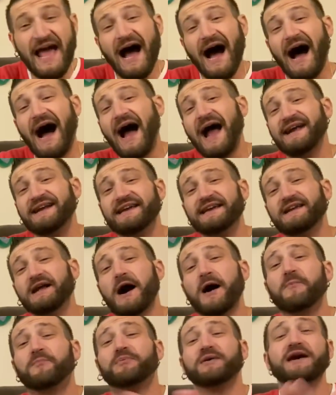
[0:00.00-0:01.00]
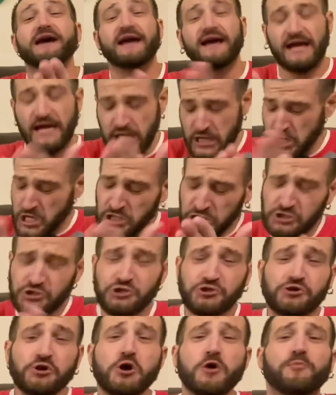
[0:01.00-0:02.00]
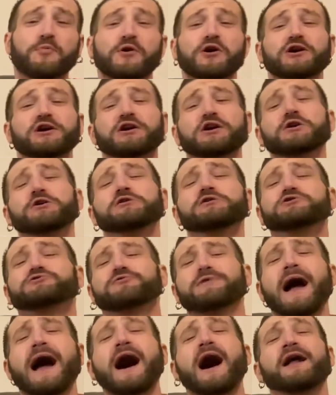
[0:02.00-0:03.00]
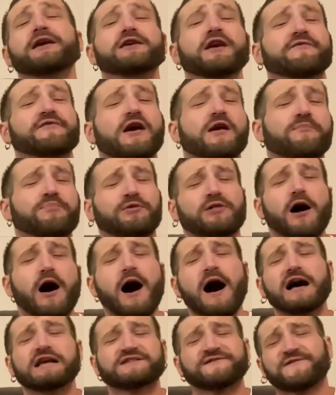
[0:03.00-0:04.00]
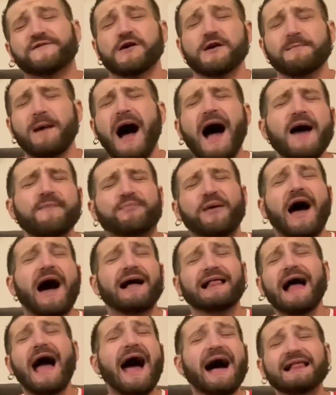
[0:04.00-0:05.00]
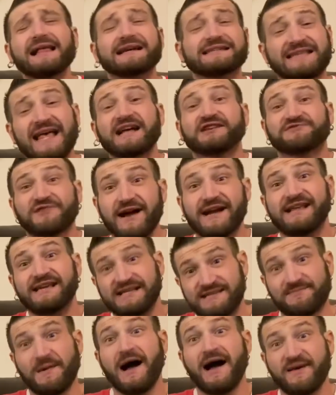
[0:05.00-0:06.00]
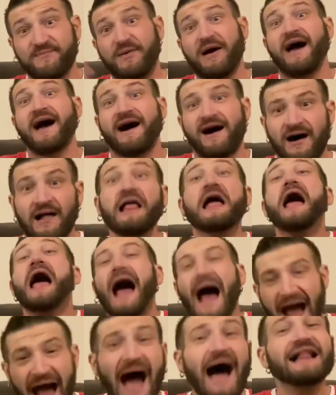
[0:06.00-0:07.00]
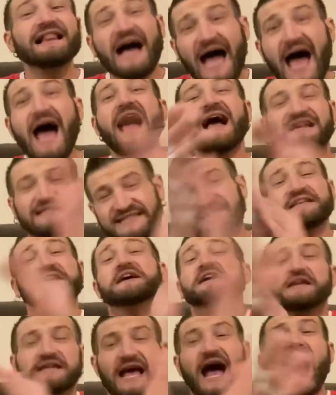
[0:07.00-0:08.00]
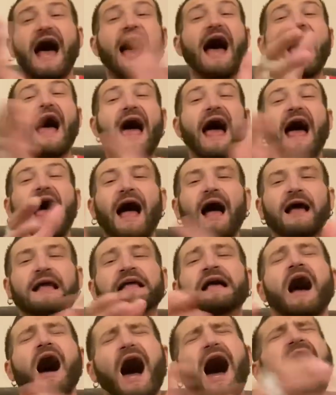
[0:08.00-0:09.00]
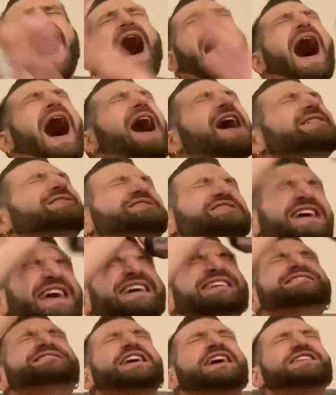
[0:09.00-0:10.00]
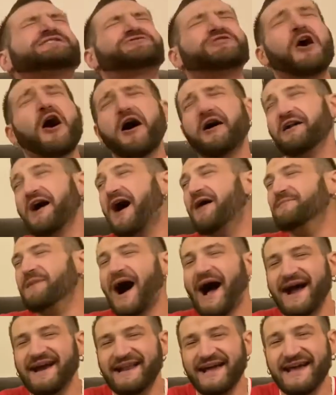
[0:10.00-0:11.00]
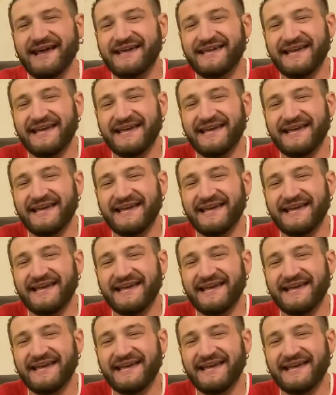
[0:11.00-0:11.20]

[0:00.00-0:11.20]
I need a big, super huge round of applause for my pal, Alex. That's right, he's my pal. Alex! Yeah! Oh, Jesus, Lord Almighty!